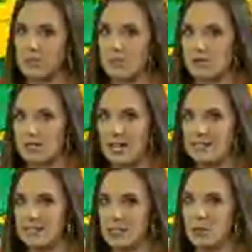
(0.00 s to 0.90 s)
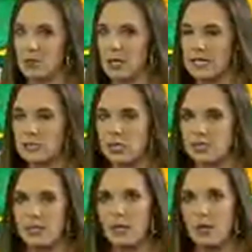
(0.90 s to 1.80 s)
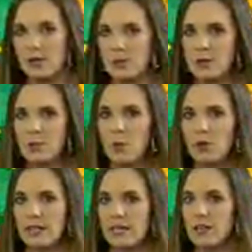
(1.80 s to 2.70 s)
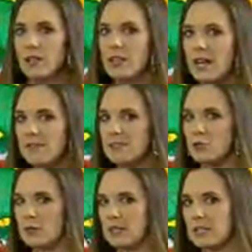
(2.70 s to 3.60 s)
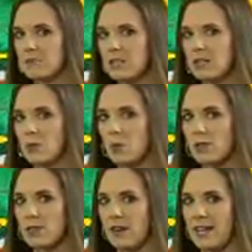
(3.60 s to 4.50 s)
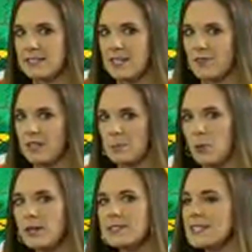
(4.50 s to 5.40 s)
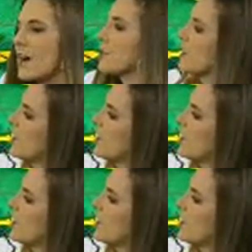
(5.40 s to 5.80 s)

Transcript: to see those ice accumulations. Through the morning, a lot of this will be lifting north of I 70 and point south